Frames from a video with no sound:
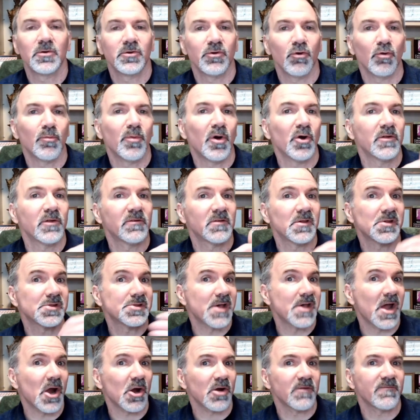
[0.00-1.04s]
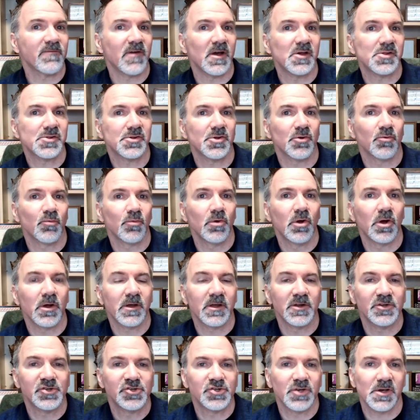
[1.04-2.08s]
your opponent to sacrifice their rook
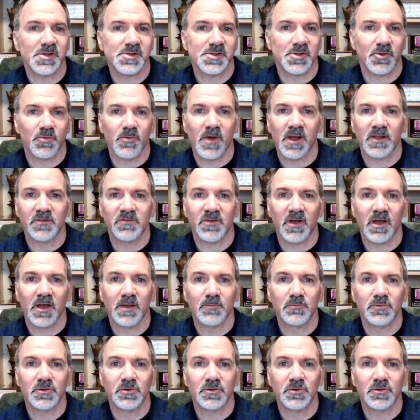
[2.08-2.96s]
at just the right time